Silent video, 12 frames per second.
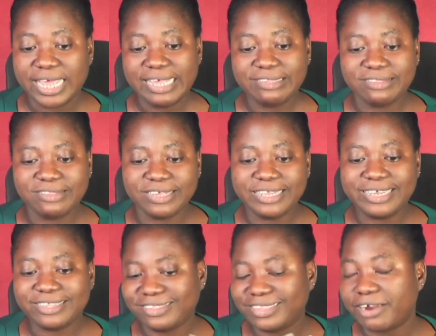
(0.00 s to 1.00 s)
is the
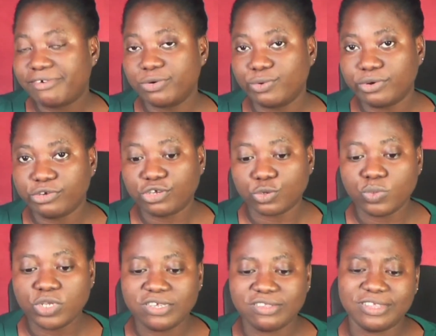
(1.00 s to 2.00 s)
NITDA regulation,
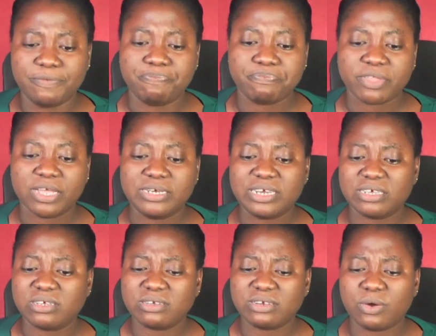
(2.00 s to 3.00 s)
which is the
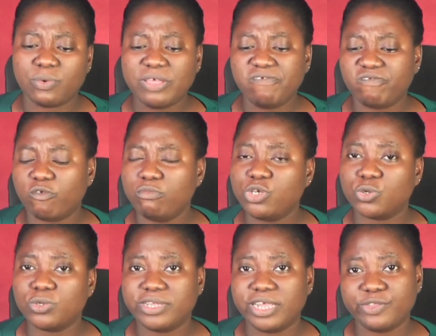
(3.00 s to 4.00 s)
National
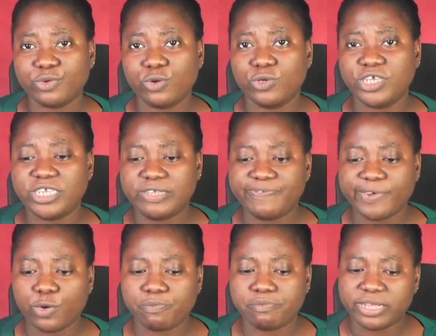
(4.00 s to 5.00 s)
Information Technology
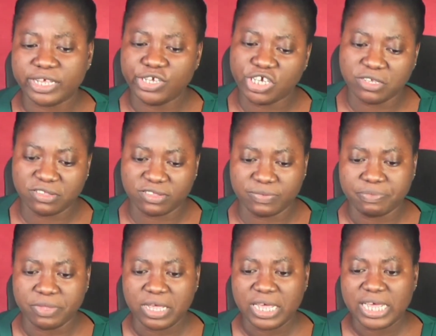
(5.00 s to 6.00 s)
Development Agency.
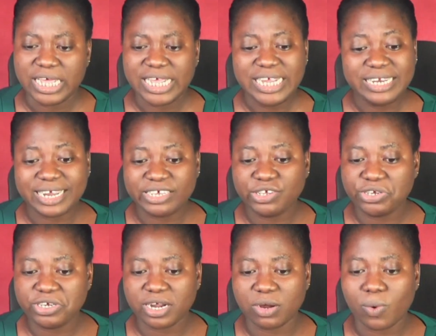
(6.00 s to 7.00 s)
In
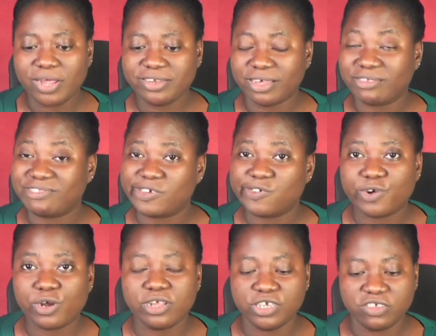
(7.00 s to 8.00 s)
Nigeria, while there are
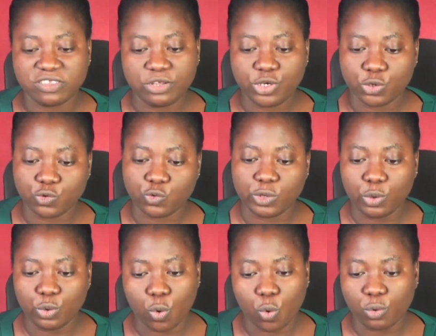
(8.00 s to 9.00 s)
several legislations
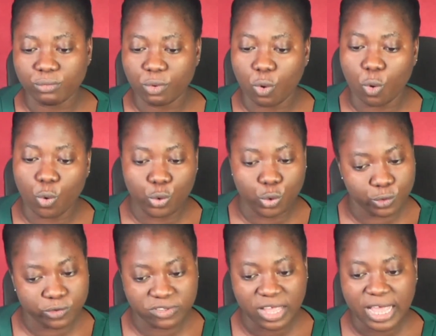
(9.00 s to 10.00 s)
or
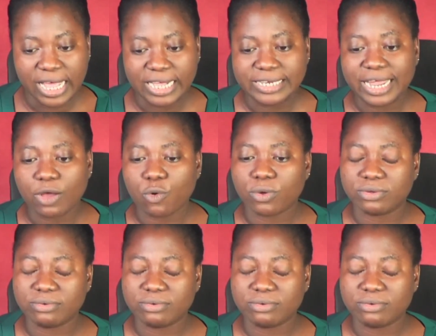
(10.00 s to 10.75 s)
laws that